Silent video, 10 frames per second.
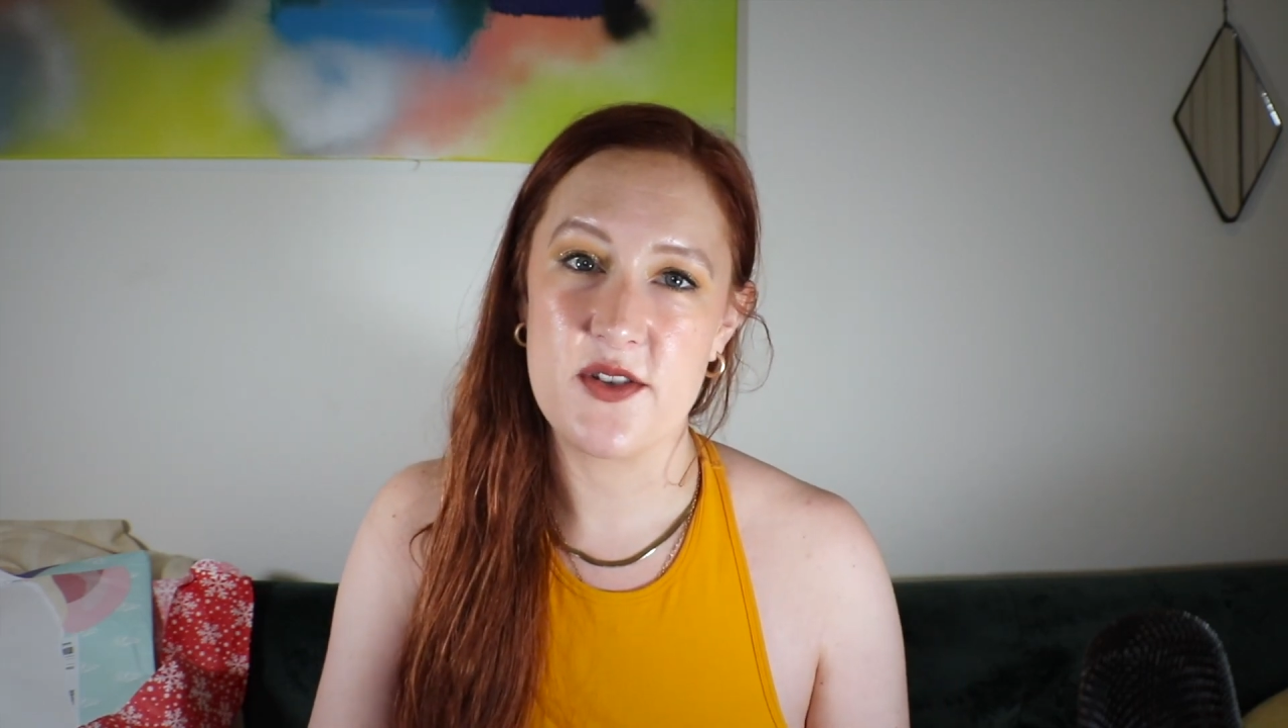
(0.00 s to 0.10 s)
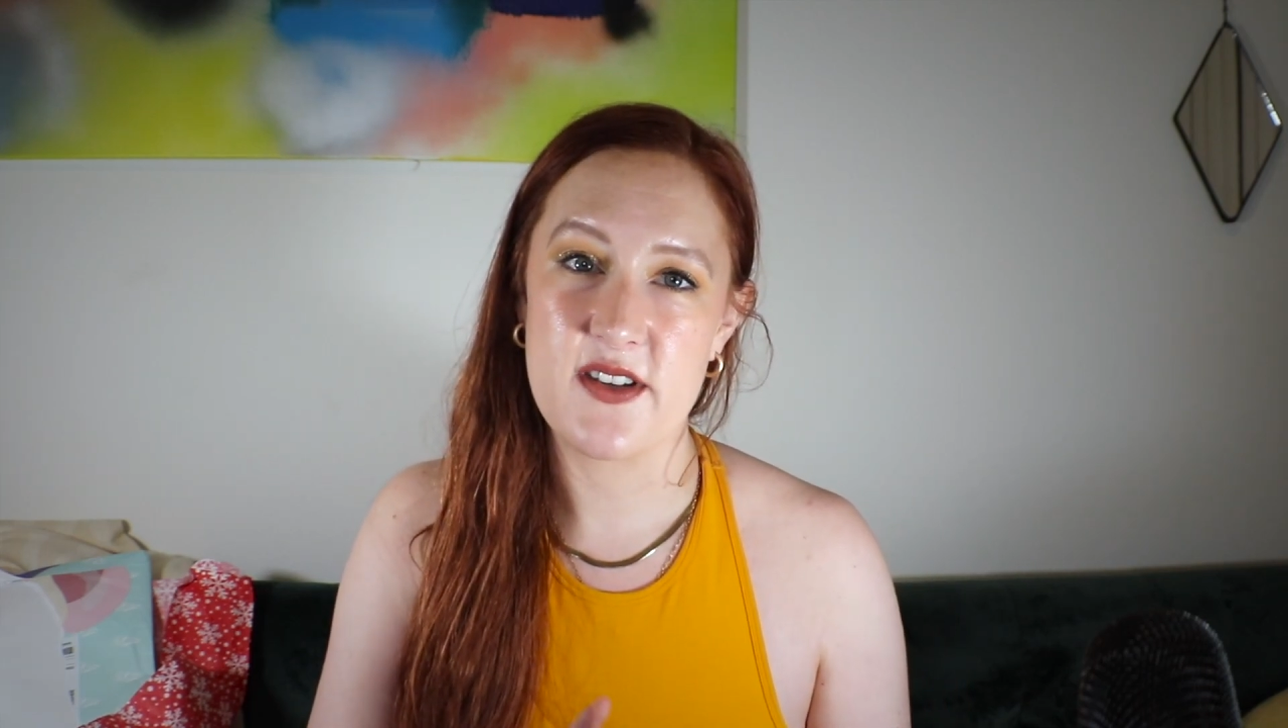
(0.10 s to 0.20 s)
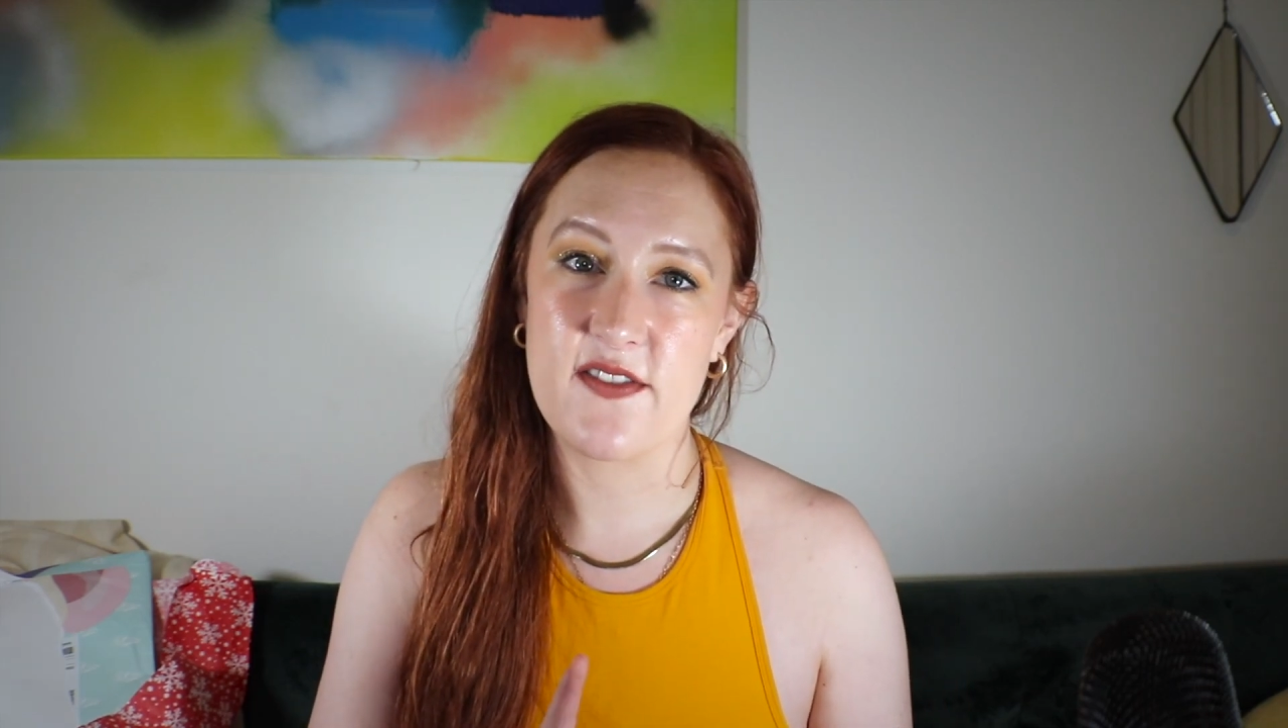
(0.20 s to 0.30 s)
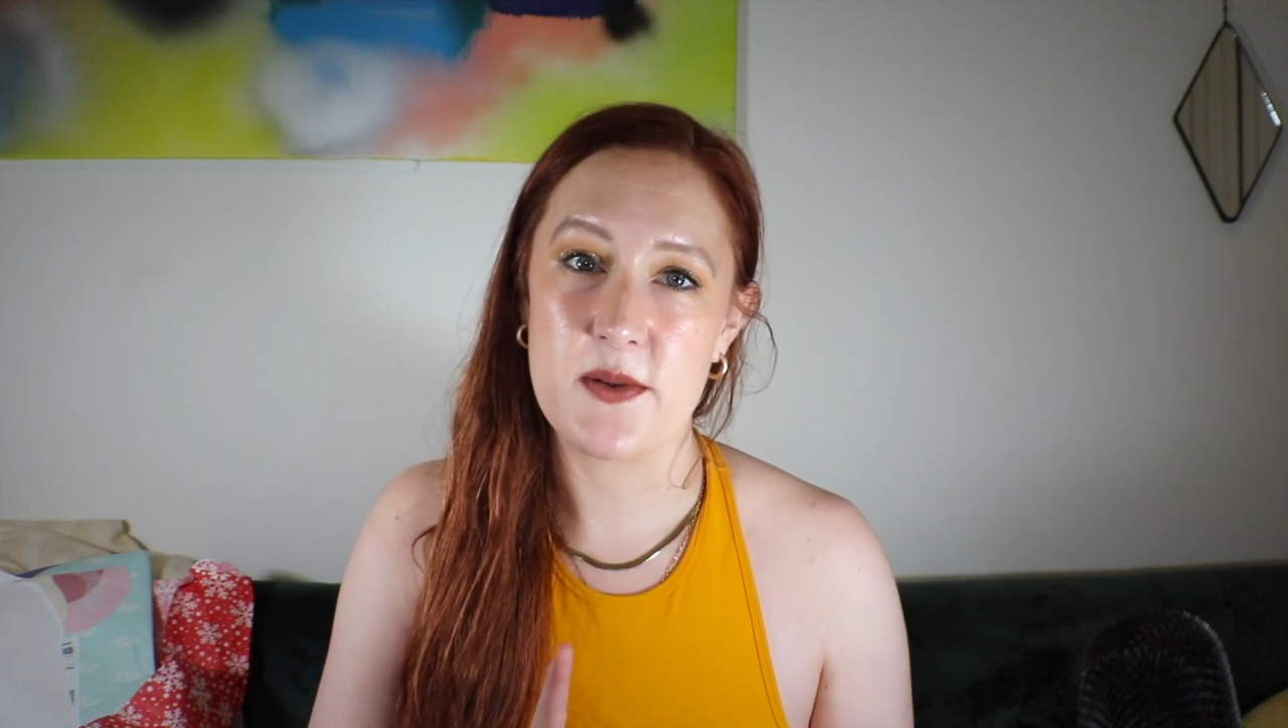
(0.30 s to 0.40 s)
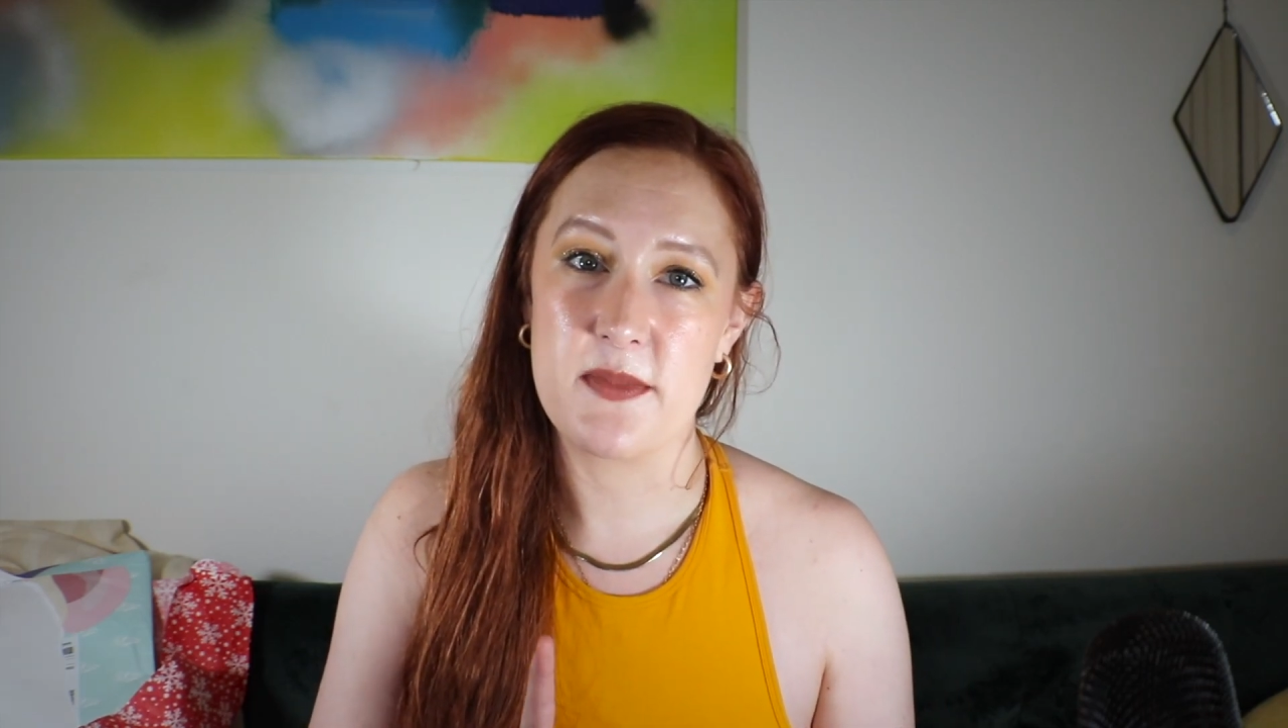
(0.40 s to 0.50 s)
you
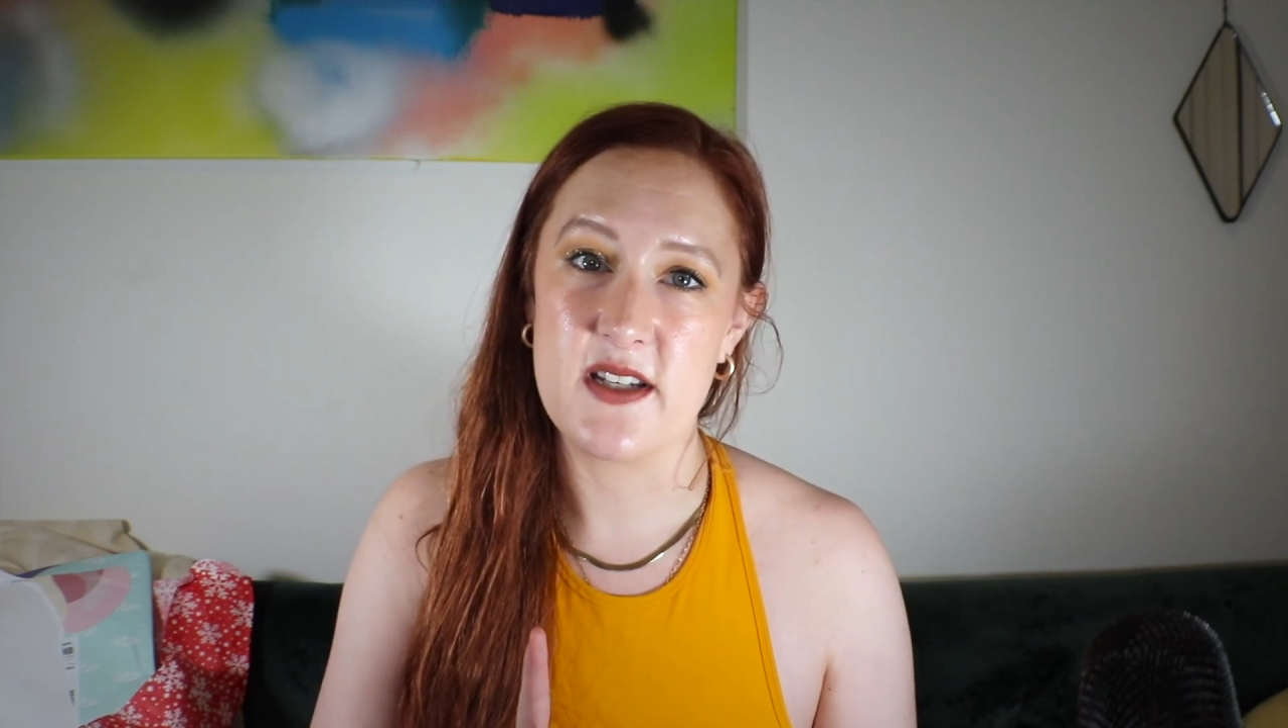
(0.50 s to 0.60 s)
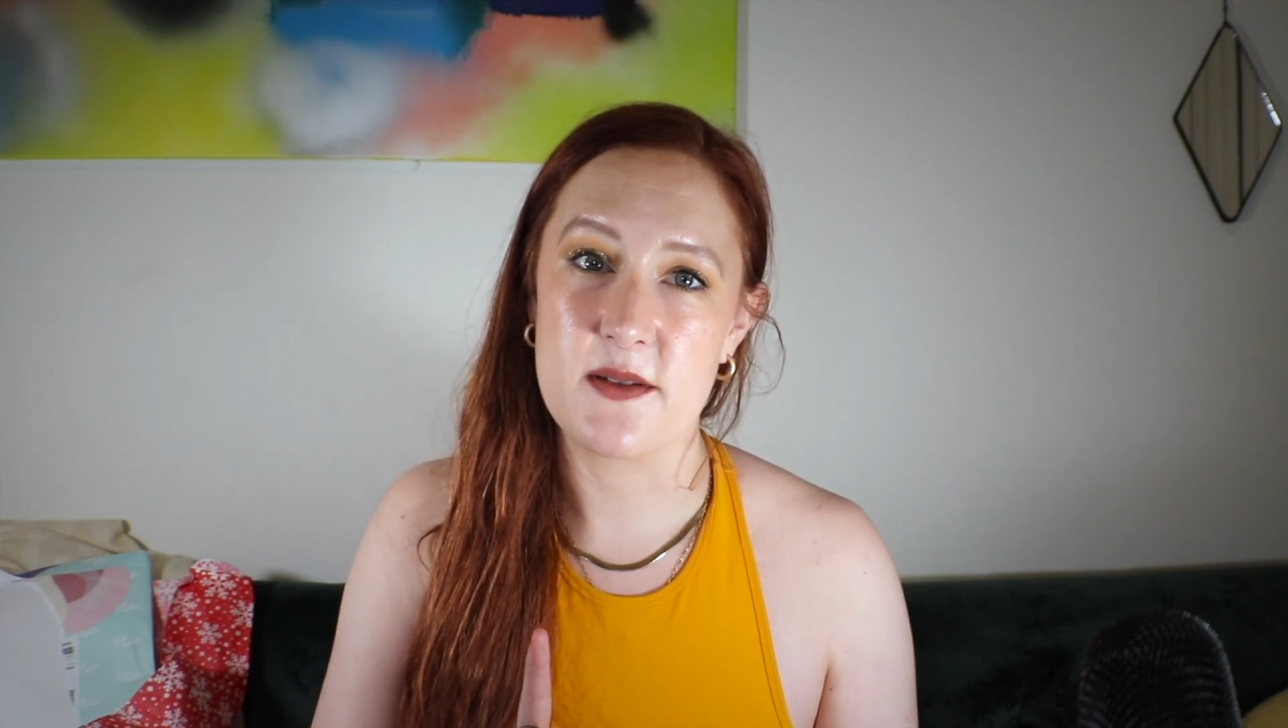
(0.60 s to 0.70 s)
just have to be